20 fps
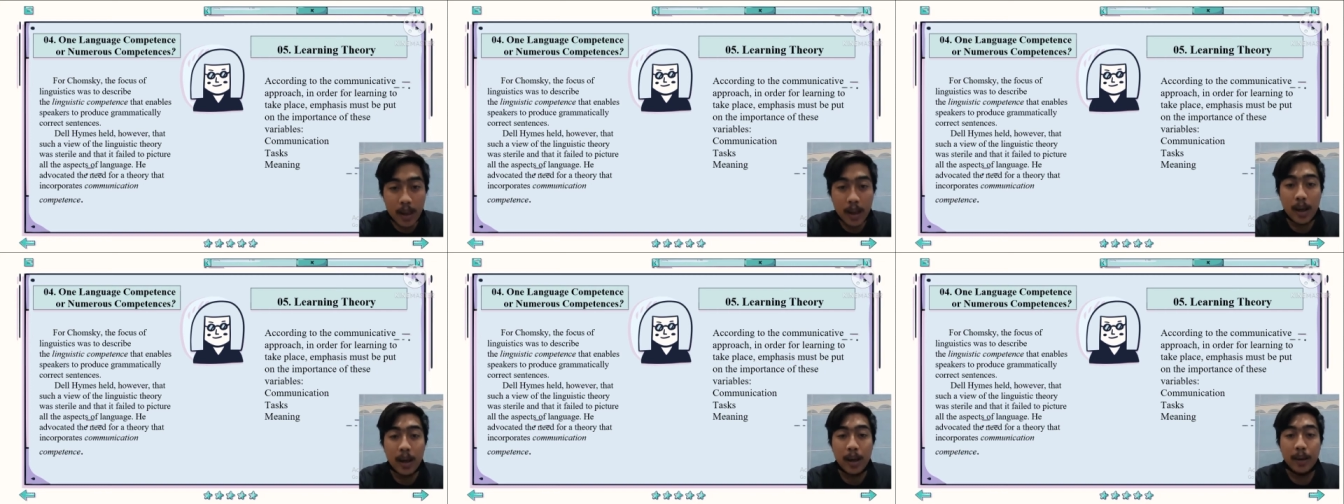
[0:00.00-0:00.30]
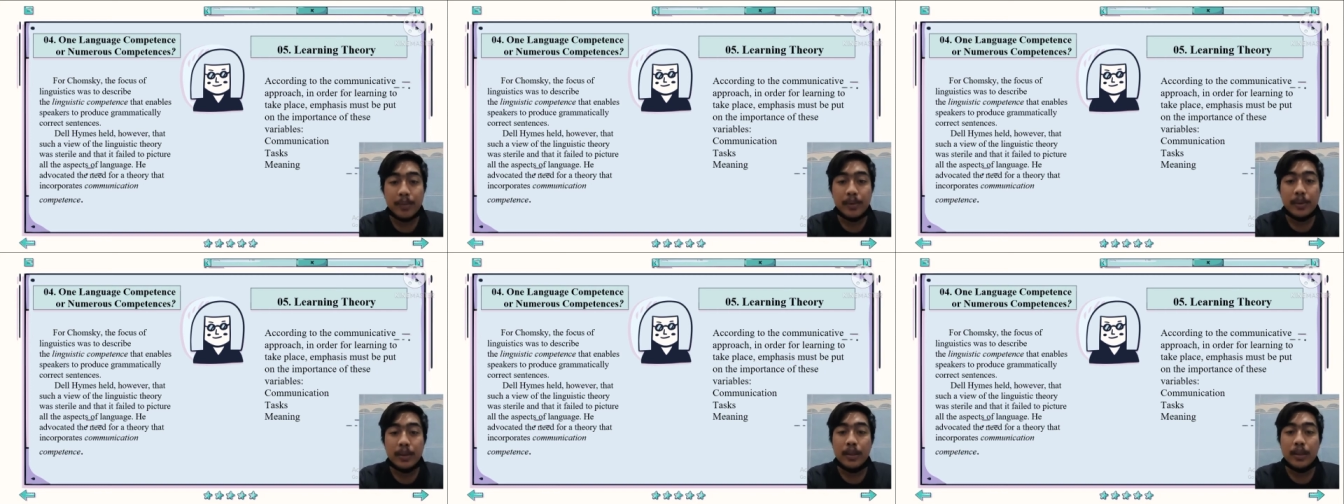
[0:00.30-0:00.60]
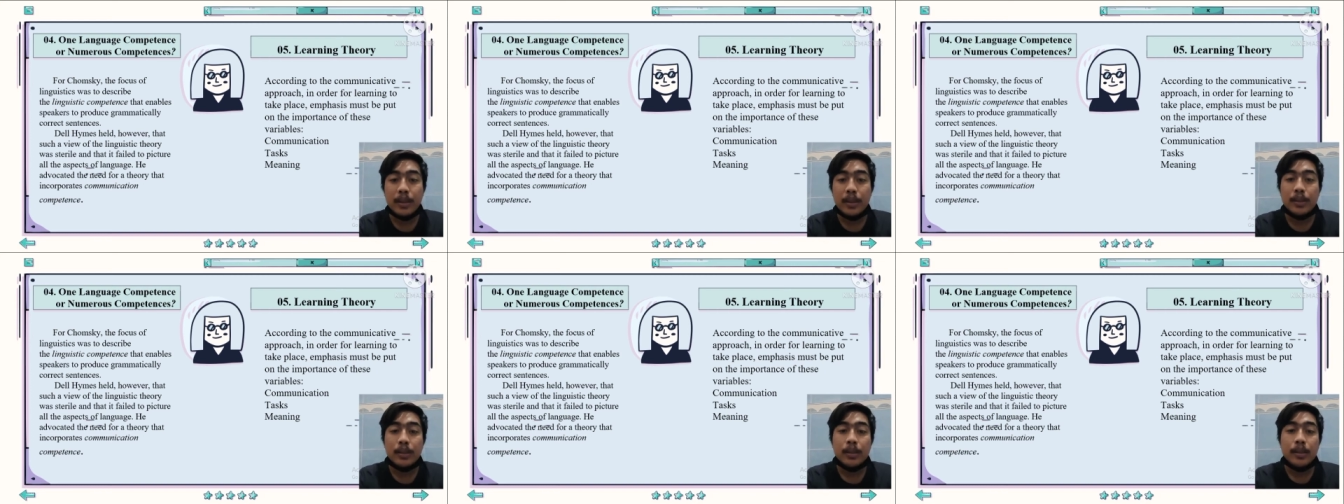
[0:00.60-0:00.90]
After
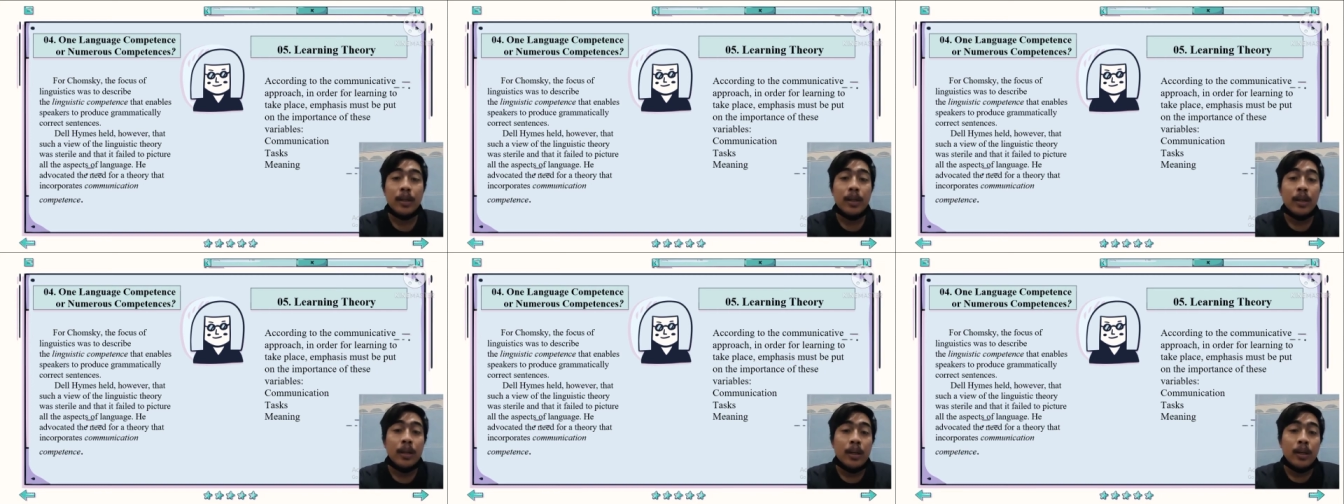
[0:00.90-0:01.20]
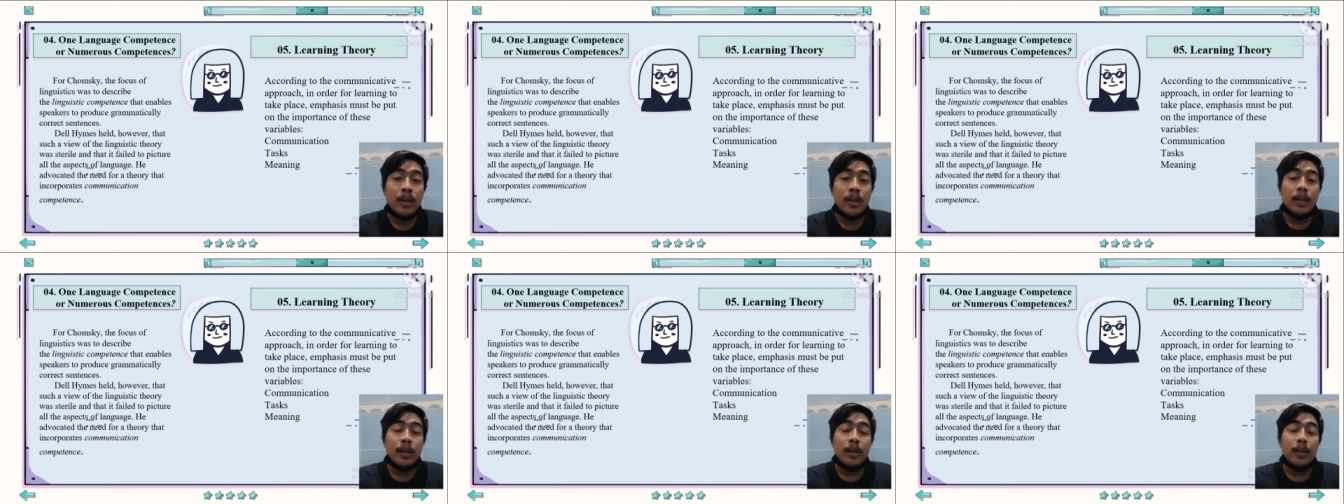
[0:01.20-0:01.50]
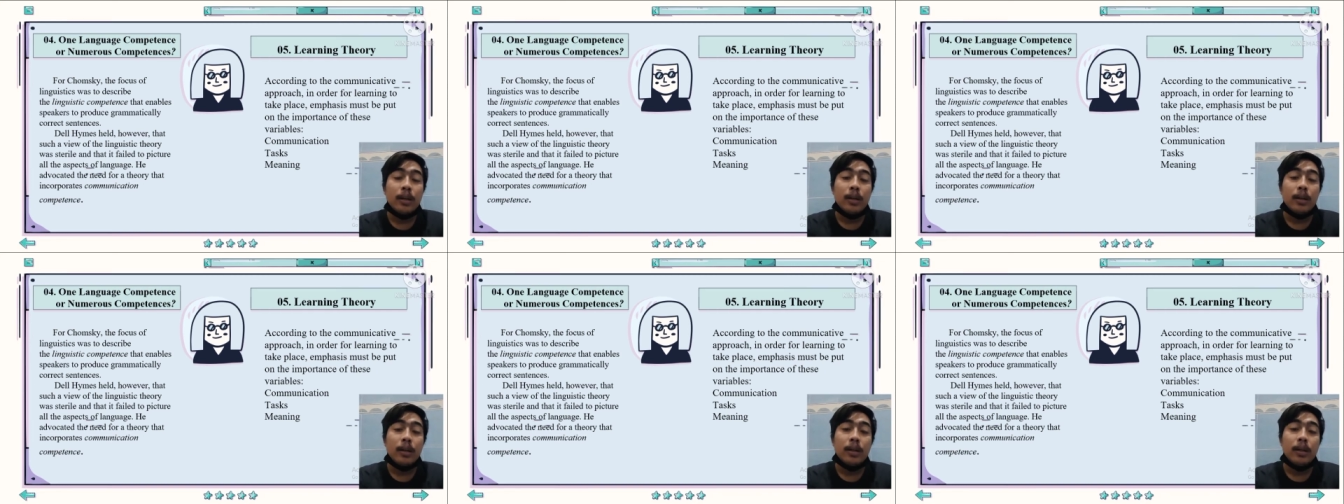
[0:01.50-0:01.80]
that,
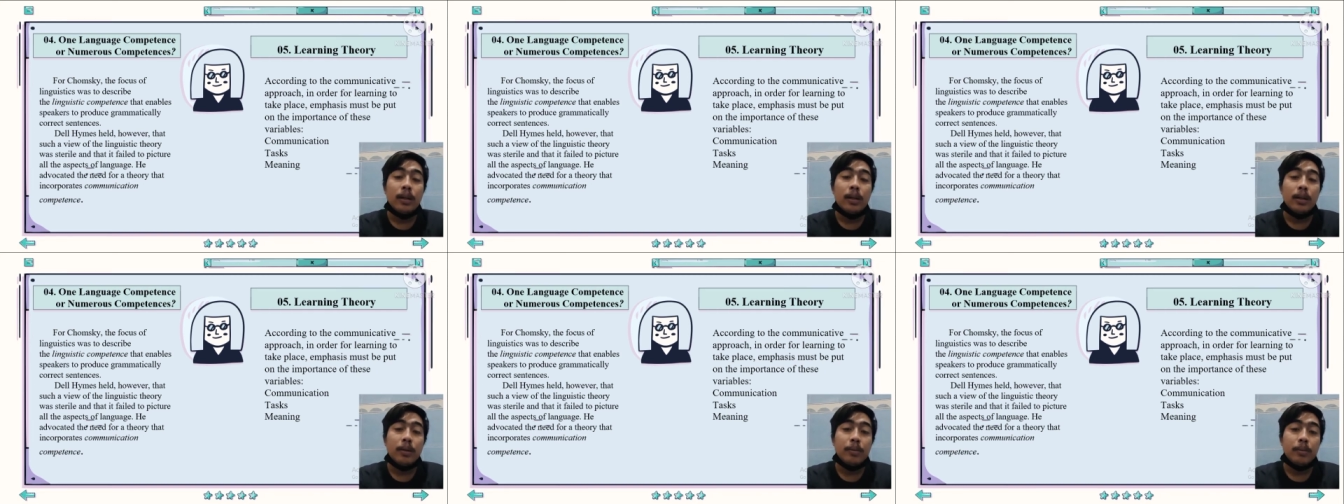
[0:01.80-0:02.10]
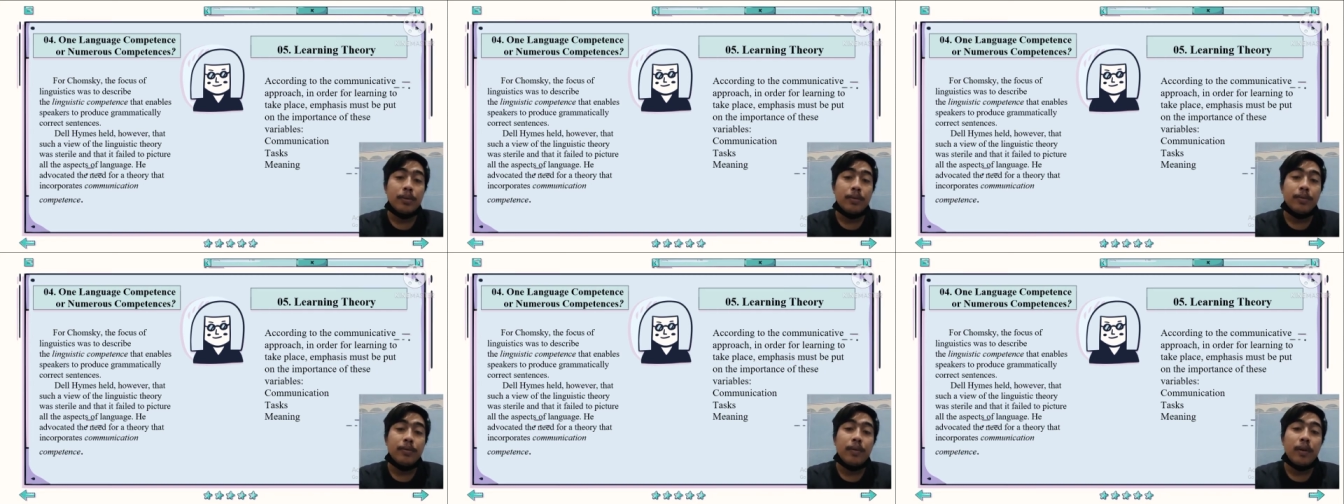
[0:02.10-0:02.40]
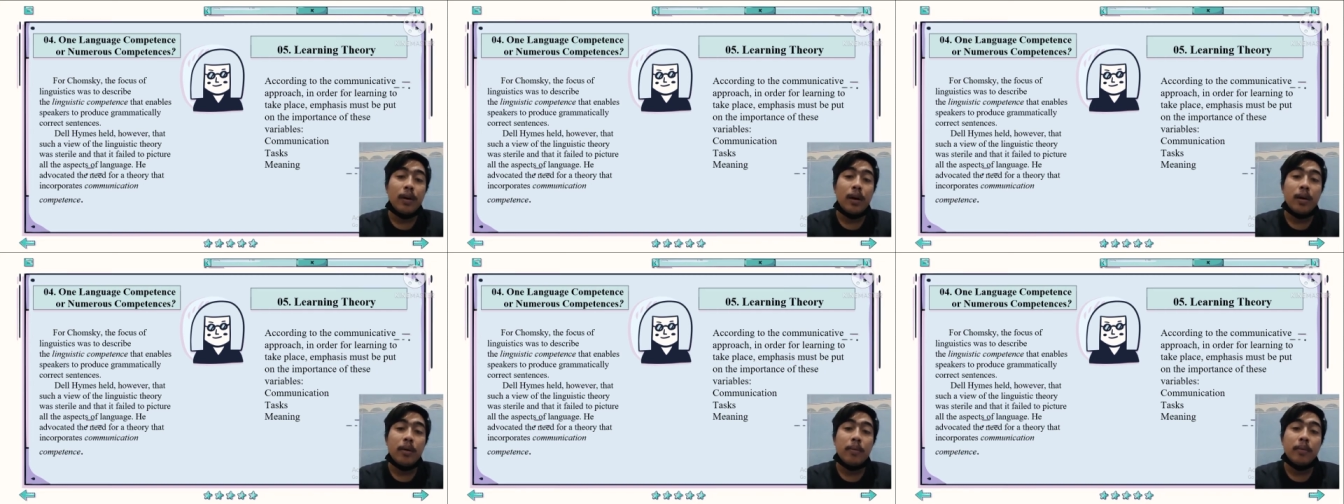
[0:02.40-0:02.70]
number
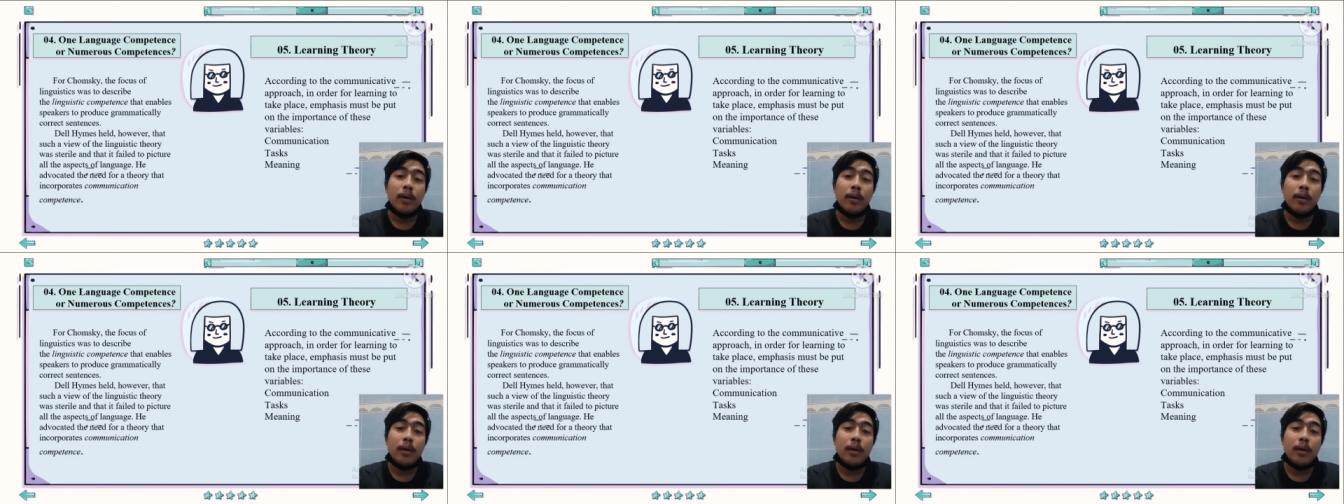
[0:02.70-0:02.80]
5,